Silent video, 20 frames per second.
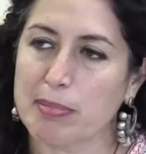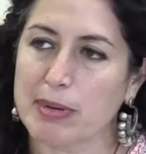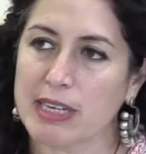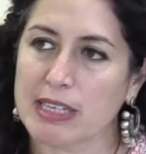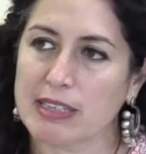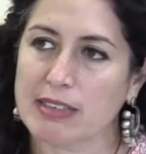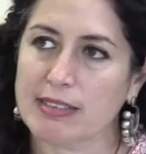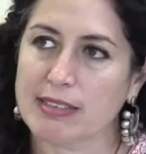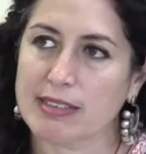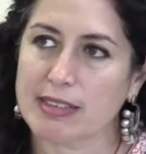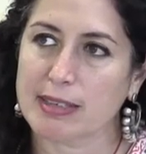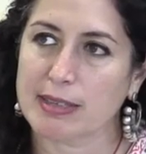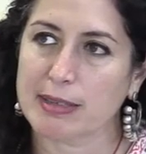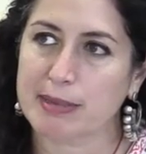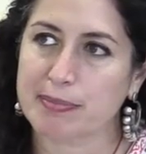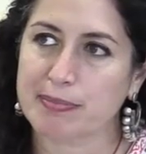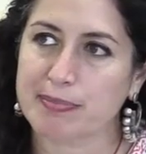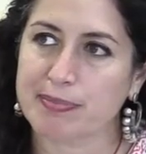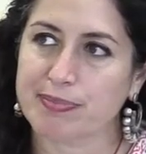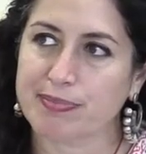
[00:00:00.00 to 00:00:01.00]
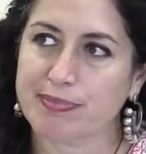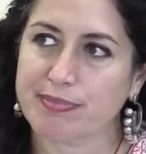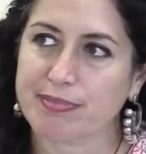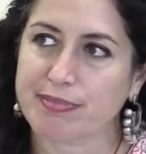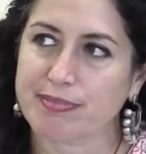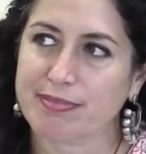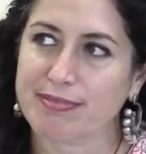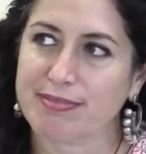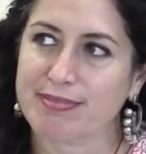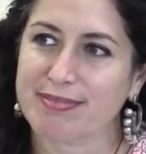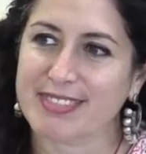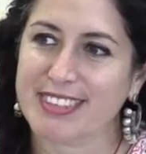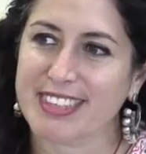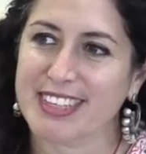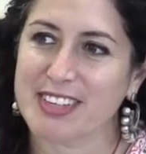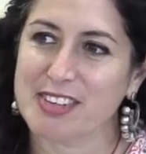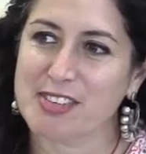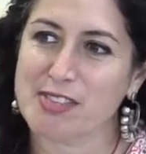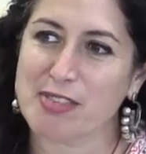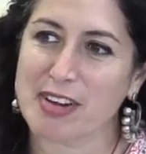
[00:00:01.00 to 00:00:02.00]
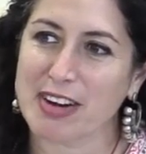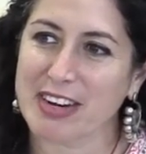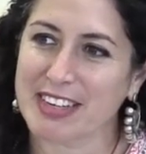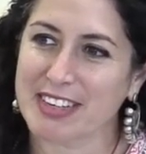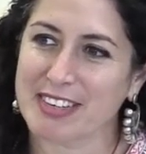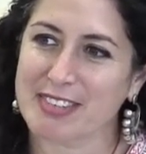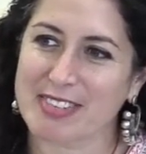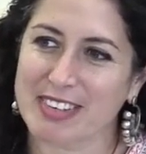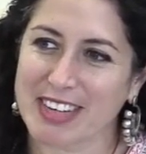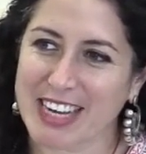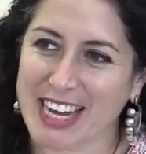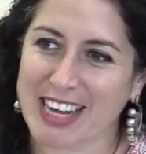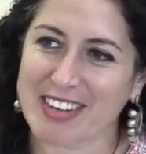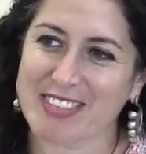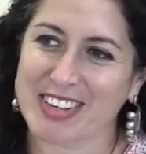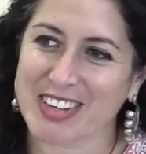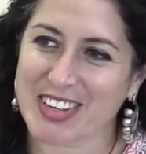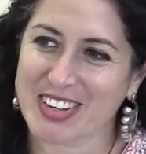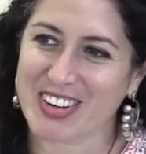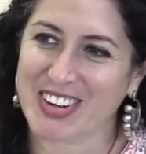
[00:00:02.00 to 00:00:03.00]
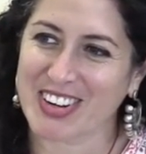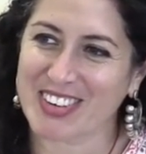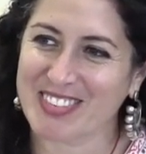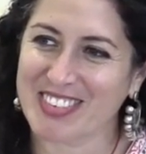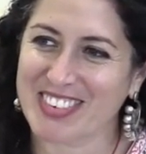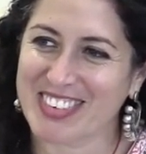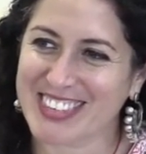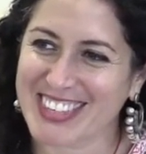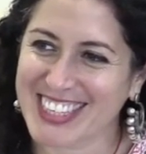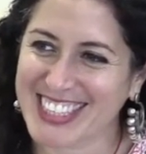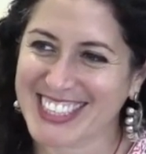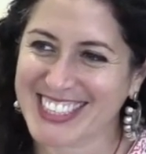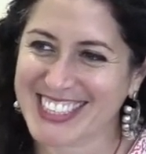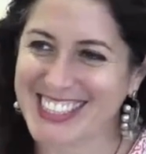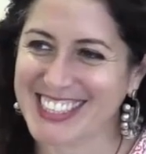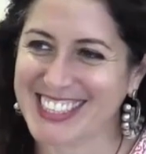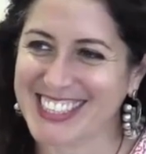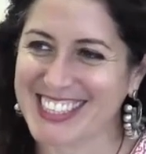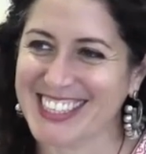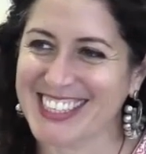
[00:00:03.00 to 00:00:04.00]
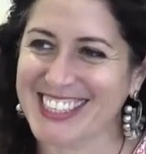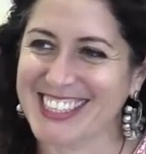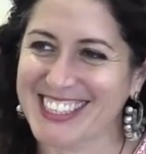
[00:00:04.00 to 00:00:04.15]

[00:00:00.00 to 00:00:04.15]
but um, it's very different having a conversation